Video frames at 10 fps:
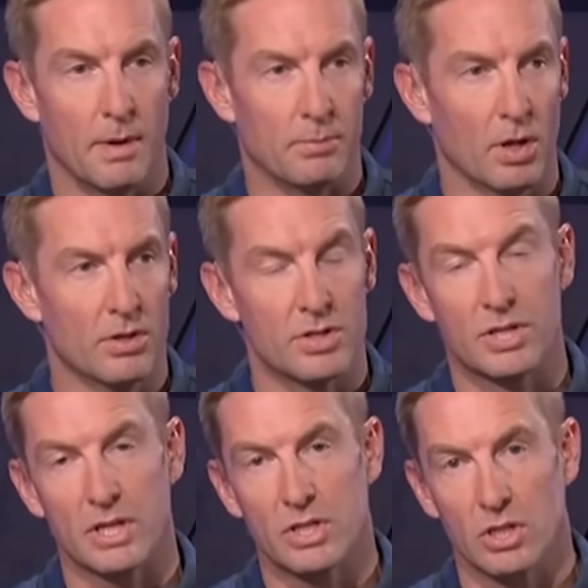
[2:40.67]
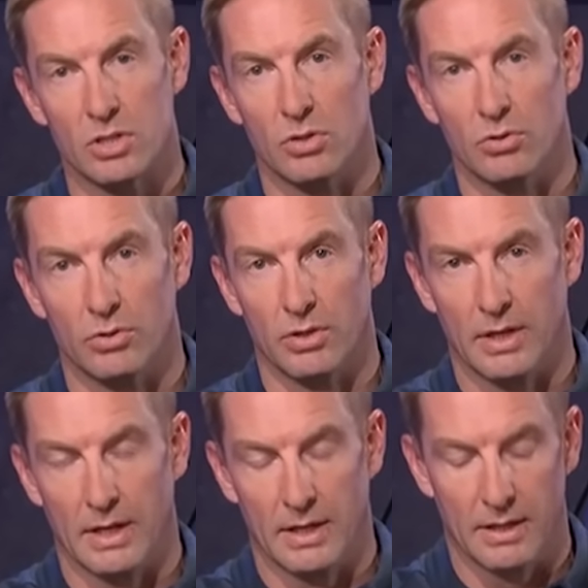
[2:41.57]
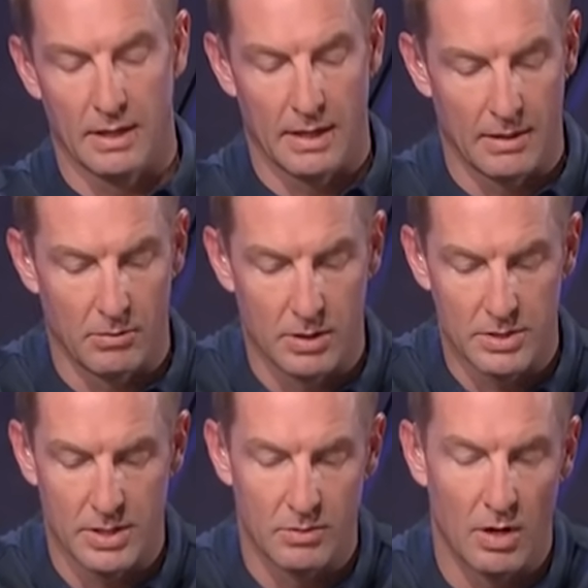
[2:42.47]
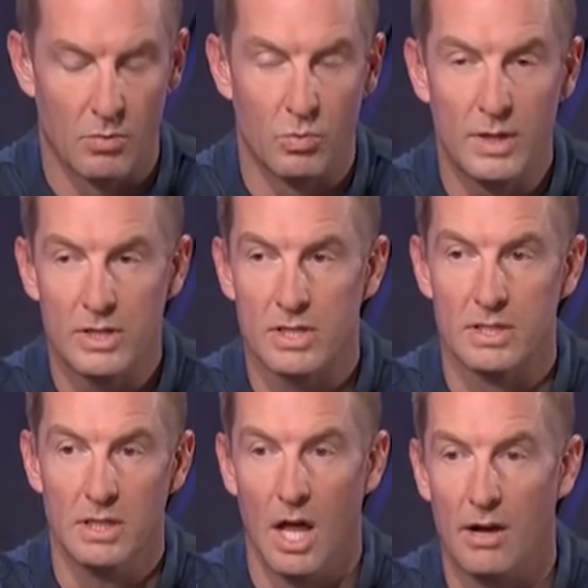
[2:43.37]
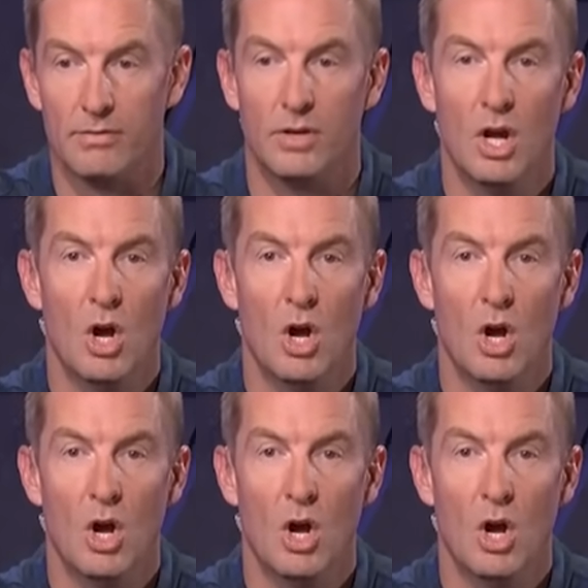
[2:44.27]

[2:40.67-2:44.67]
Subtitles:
My brother is 6 years older than I was, and we just loved